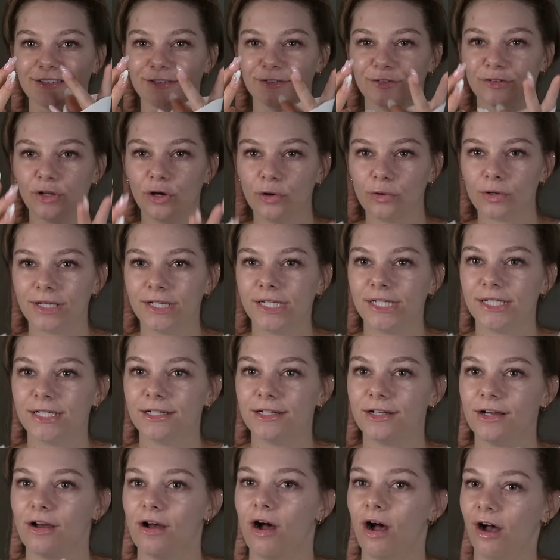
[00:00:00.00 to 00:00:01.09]

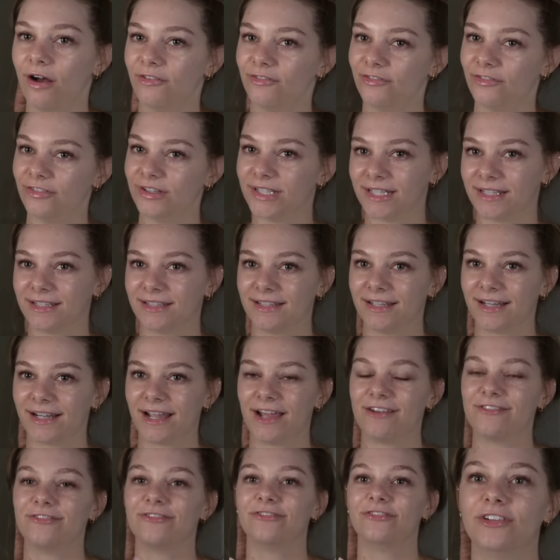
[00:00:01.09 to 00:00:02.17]
low-key confident. Like,
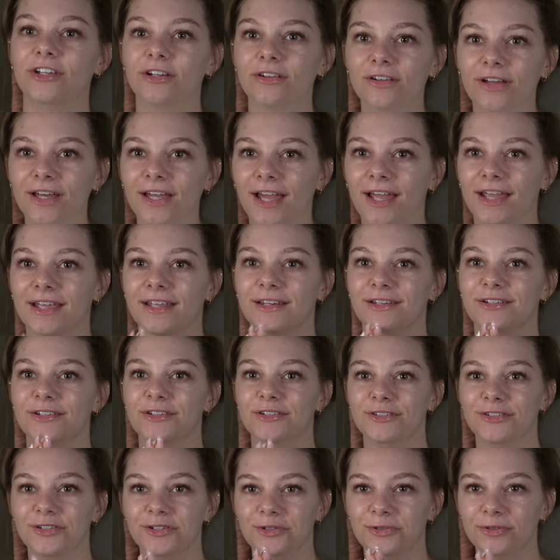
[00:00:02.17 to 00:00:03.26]
I feel like I can
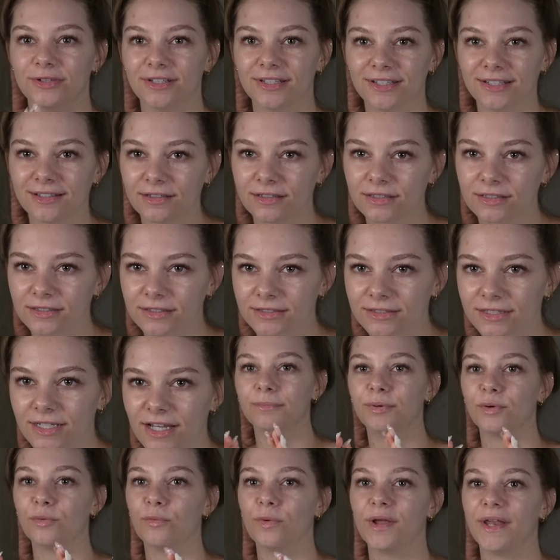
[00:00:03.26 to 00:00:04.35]
do this,
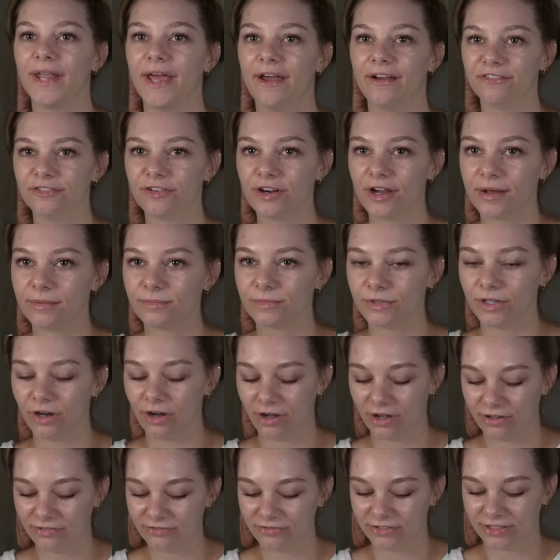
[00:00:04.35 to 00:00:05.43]
but whenever I'm
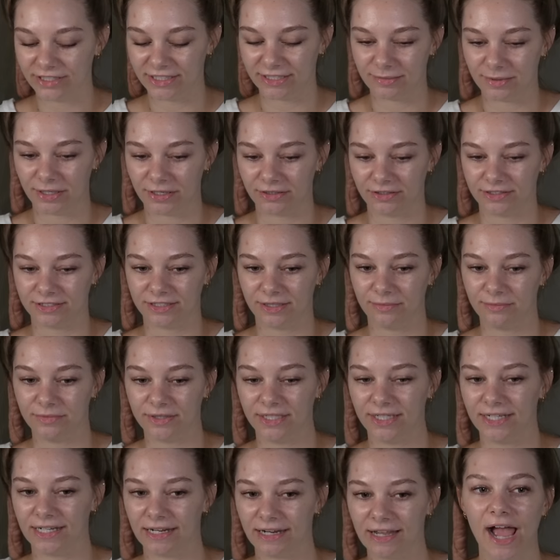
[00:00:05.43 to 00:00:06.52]
confident about
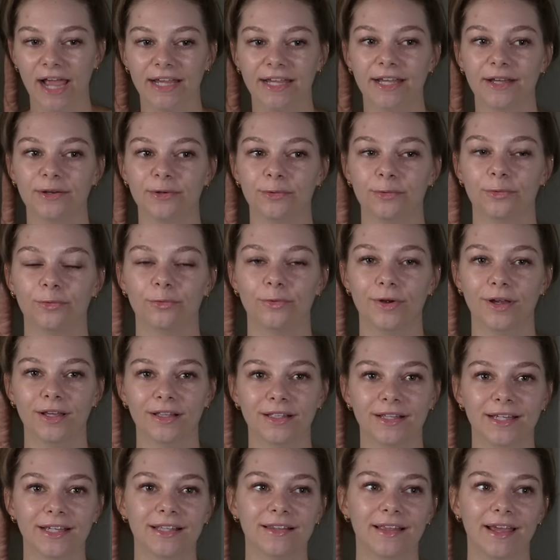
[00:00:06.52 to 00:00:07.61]
something, I get
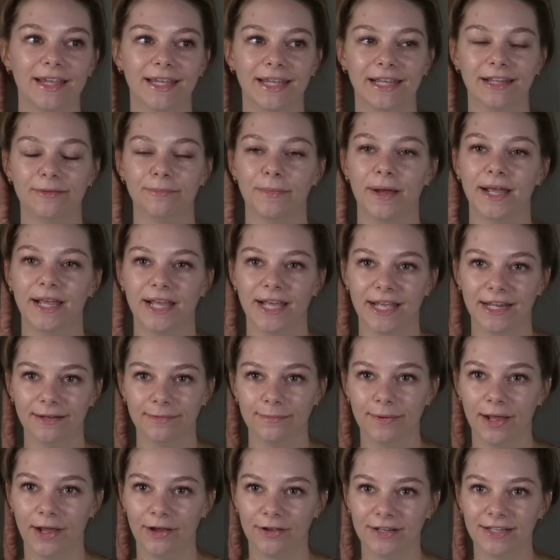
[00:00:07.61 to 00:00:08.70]
really like in my head
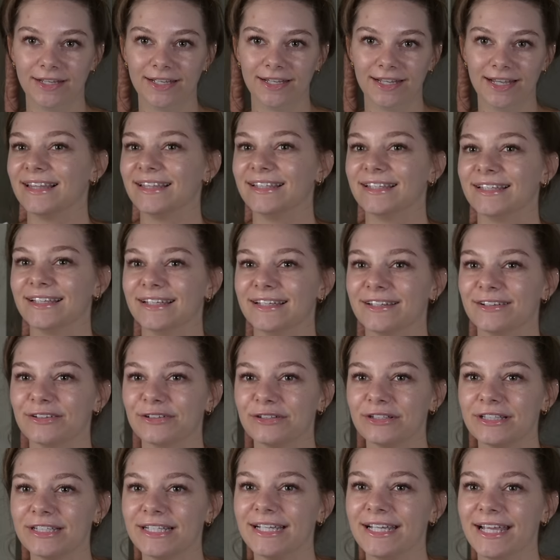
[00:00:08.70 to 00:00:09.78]
about it. I
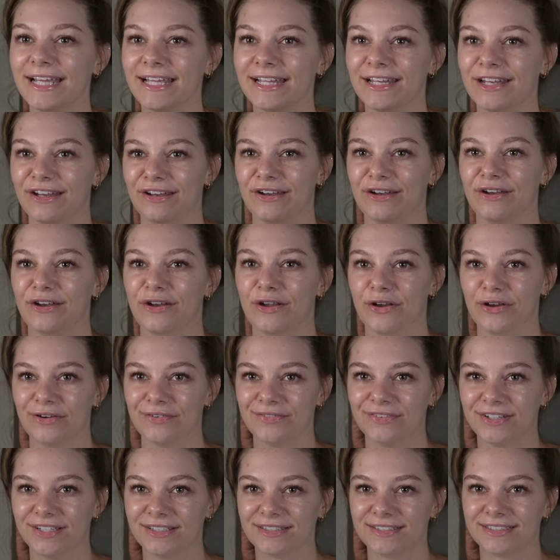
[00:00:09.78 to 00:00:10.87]
literally get
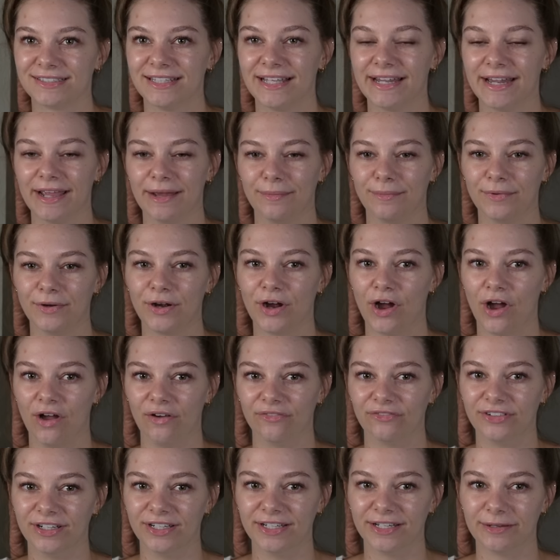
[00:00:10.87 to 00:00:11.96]
nervous that I'm
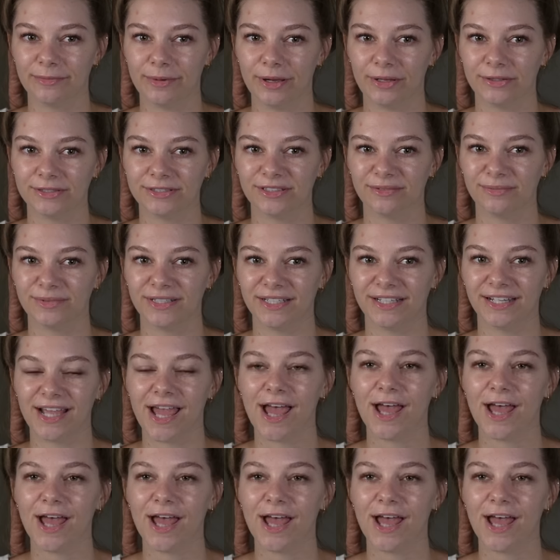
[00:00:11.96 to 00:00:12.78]
confident about something,